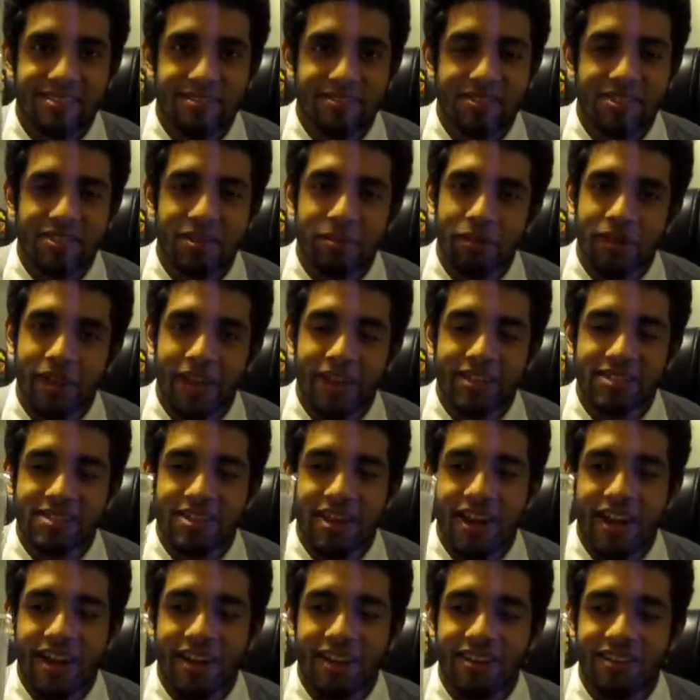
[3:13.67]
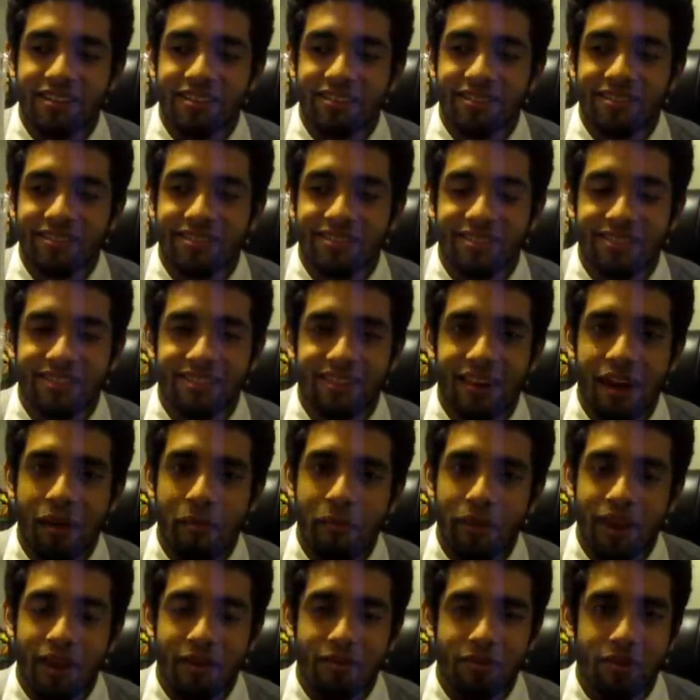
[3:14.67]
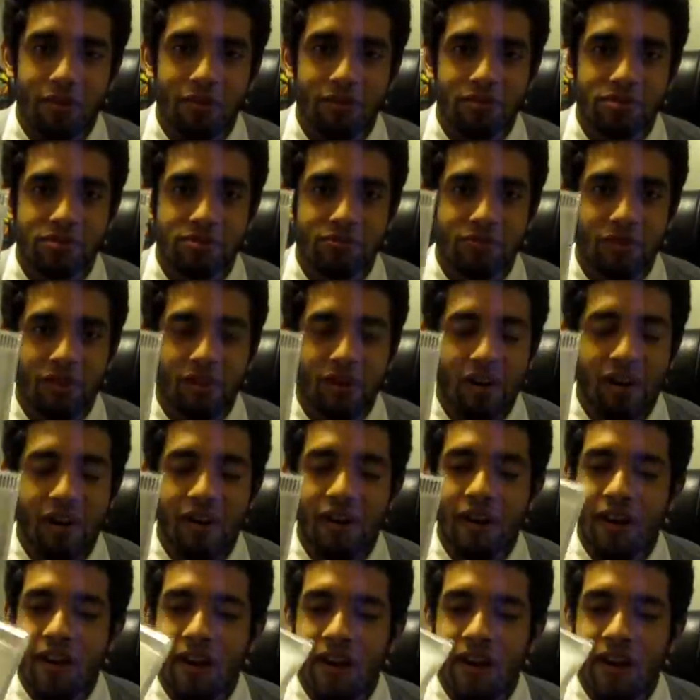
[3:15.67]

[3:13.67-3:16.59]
so it's a double A side. Not many of those for her.